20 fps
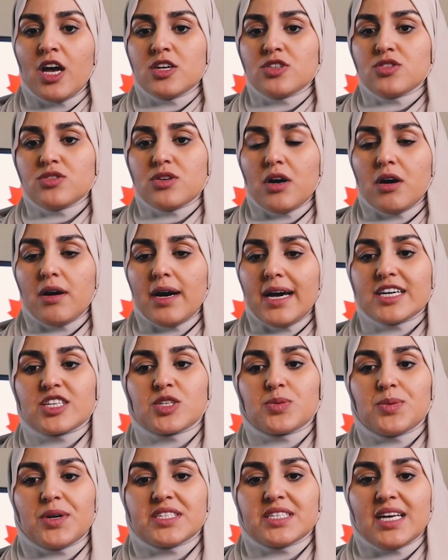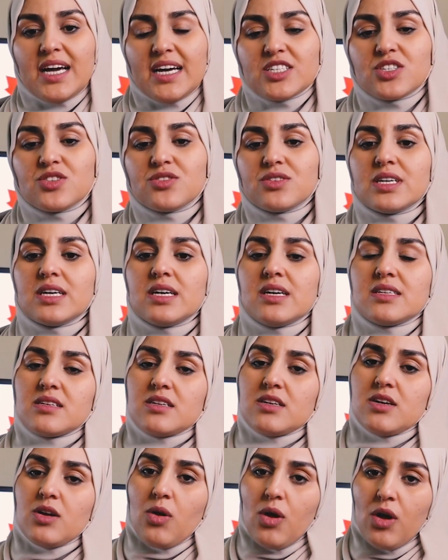So Express Entry is
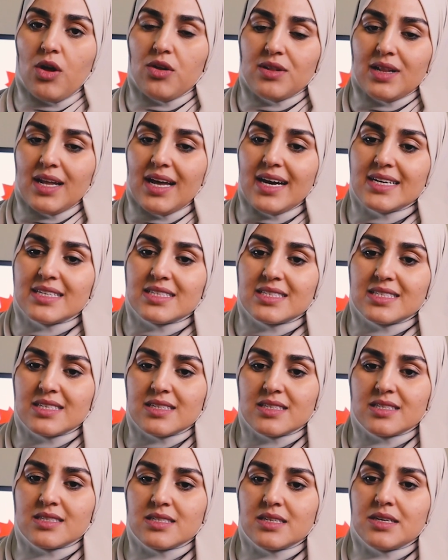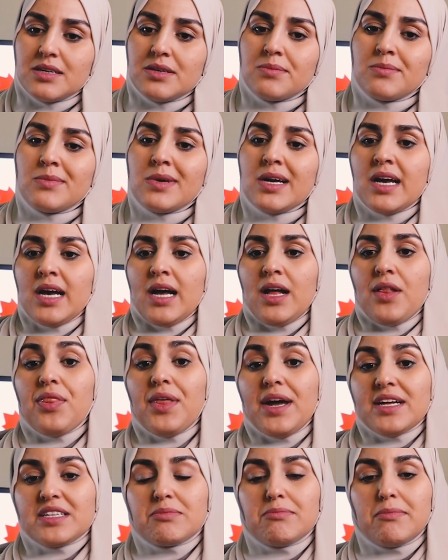an online system
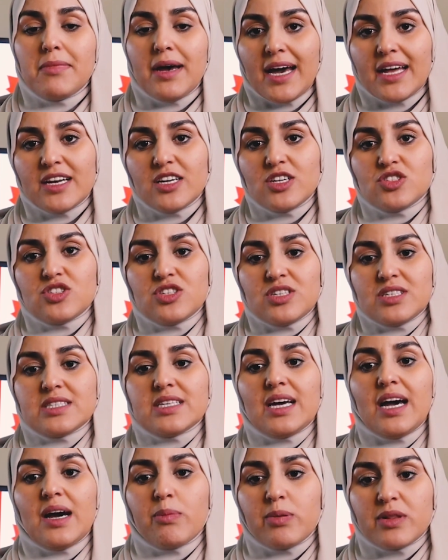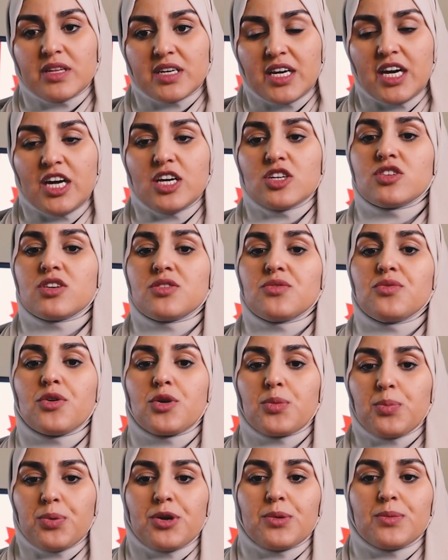that manages application
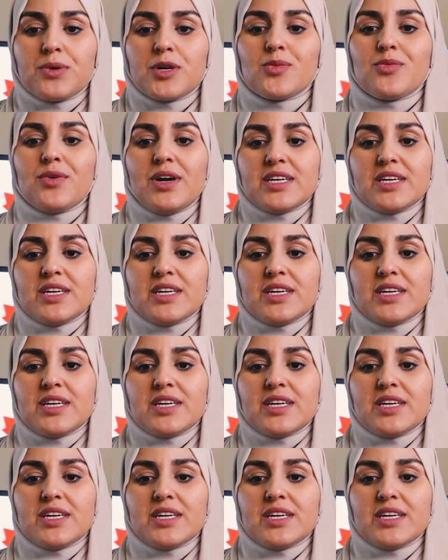for permanent